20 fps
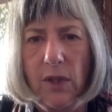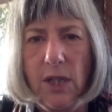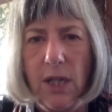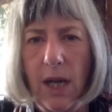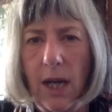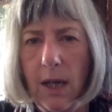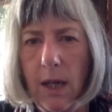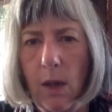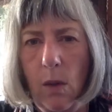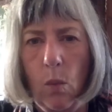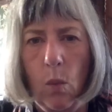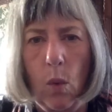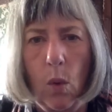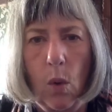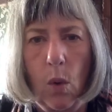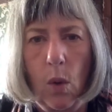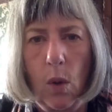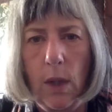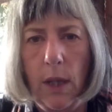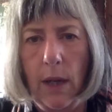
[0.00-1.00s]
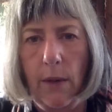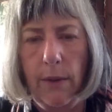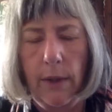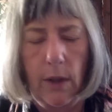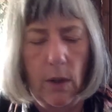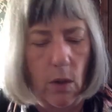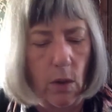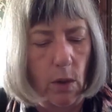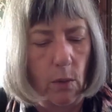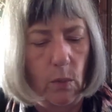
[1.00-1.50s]
a tug of war
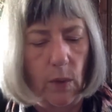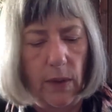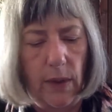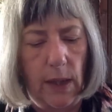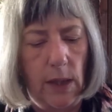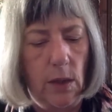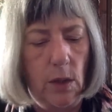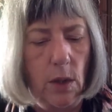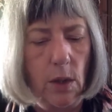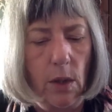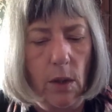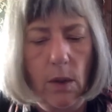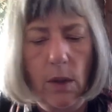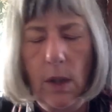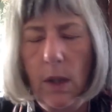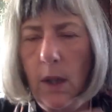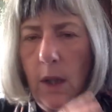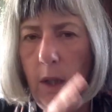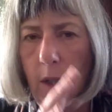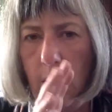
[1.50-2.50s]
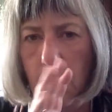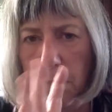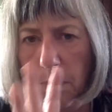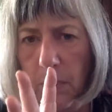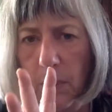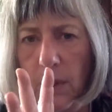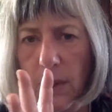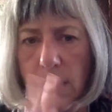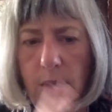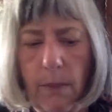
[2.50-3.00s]
going on within you. You
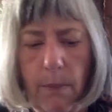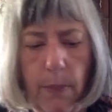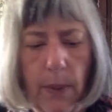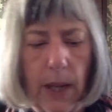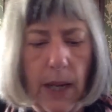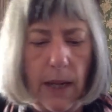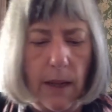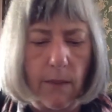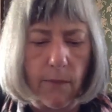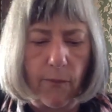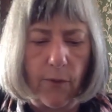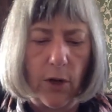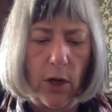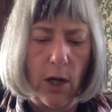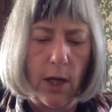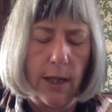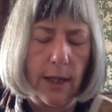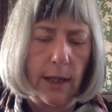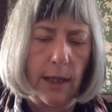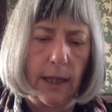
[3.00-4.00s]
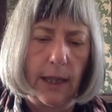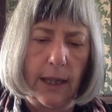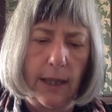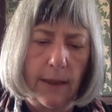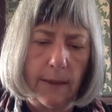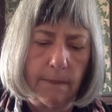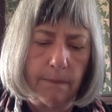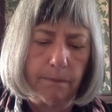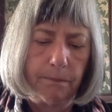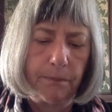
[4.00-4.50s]
put it to bed
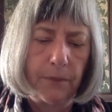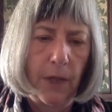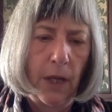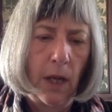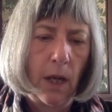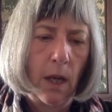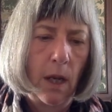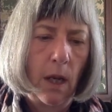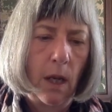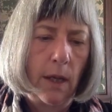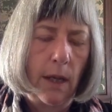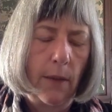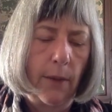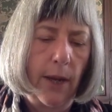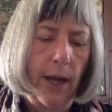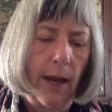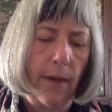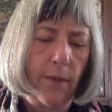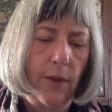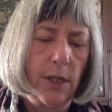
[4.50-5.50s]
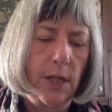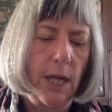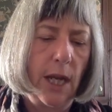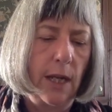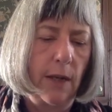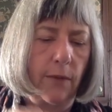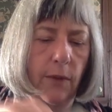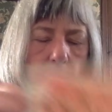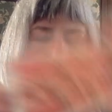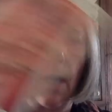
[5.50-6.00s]
finally. Now we have the
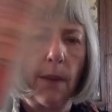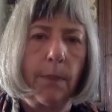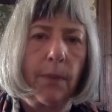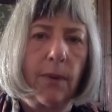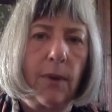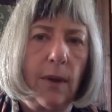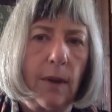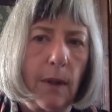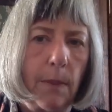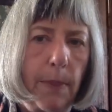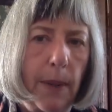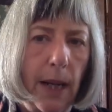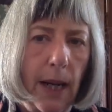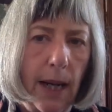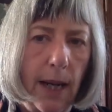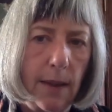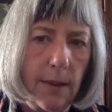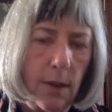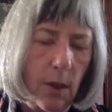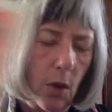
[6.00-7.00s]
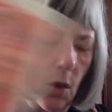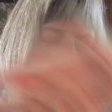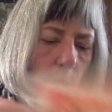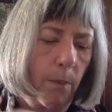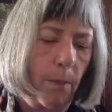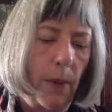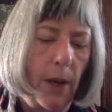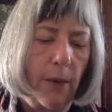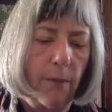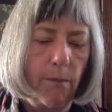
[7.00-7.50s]
Ten of Cups in the past. It could
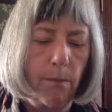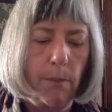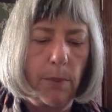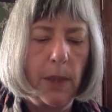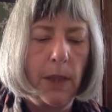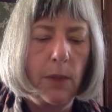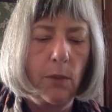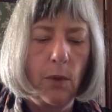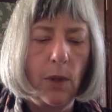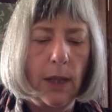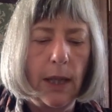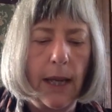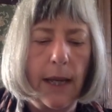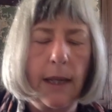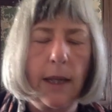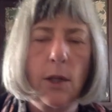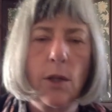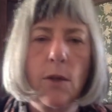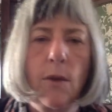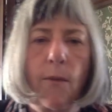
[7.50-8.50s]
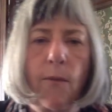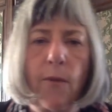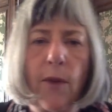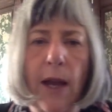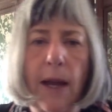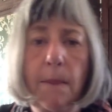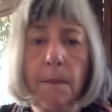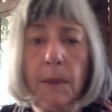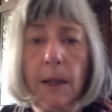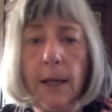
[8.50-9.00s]
have even been relating to
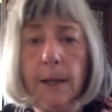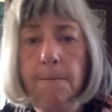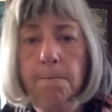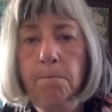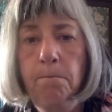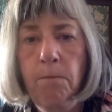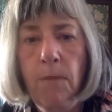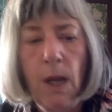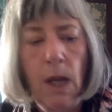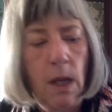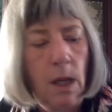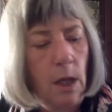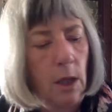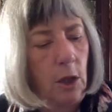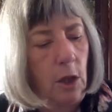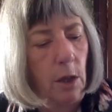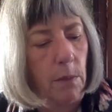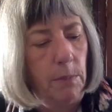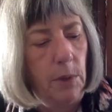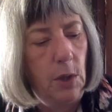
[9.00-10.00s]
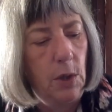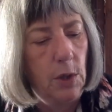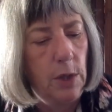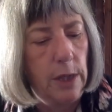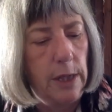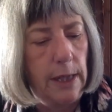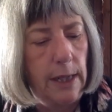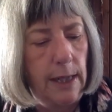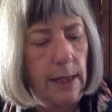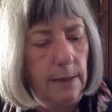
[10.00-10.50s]
family,
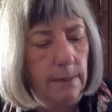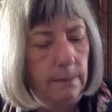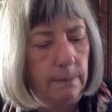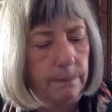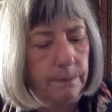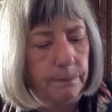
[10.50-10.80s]
community,